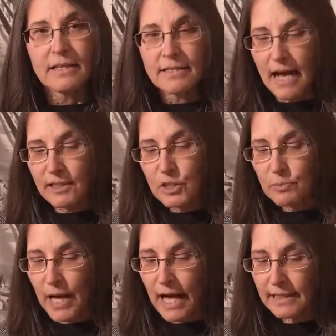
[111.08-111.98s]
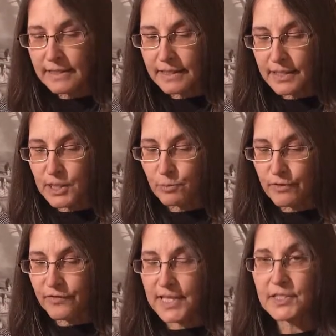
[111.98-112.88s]
Doctor Pollack is
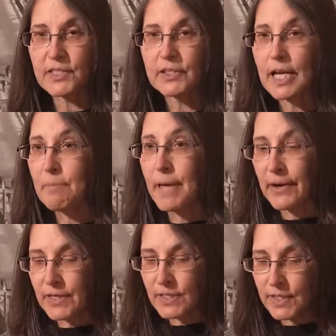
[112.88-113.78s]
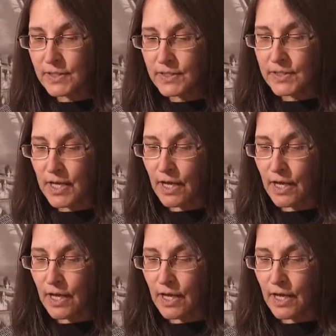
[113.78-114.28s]
Professor Emeritus